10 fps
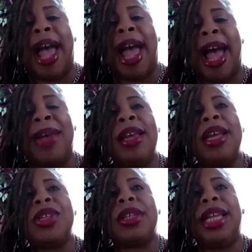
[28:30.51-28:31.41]
And
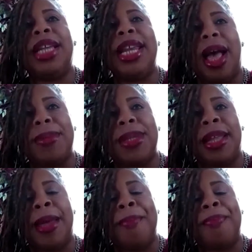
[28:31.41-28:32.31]
just leading up to
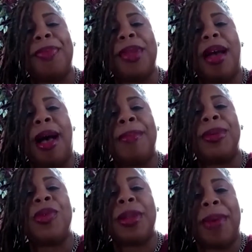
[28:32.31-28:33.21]
them
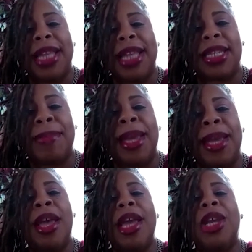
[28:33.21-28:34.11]
during the pandemic,
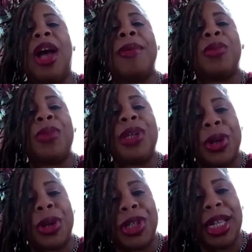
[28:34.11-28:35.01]
I was
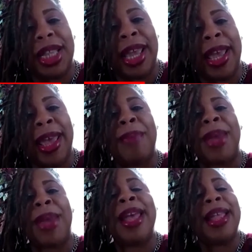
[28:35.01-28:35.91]
researching them,
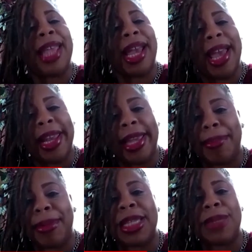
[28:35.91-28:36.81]
and that kind of
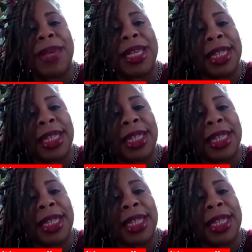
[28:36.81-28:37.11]
kept us busy.